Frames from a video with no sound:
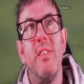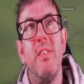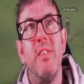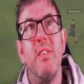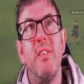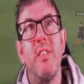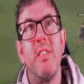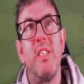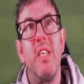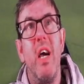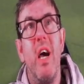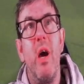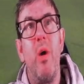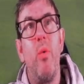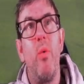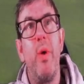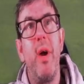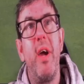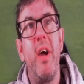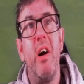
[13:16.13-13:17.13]

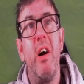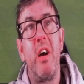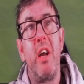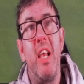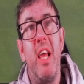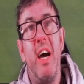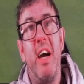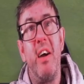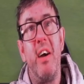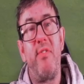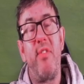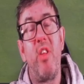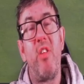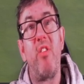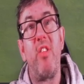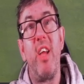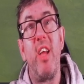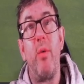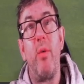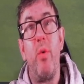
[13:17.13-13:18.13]
So we are going to have to
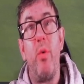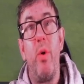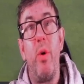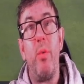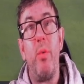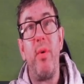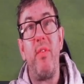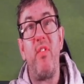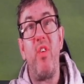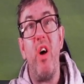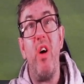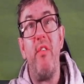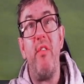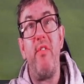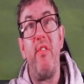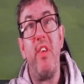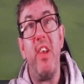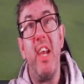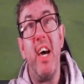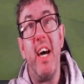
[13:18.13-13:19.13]
stick with what we've got
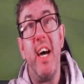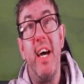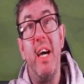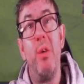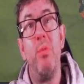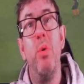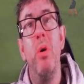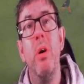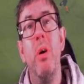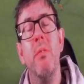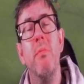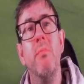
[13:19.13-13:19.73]
for now.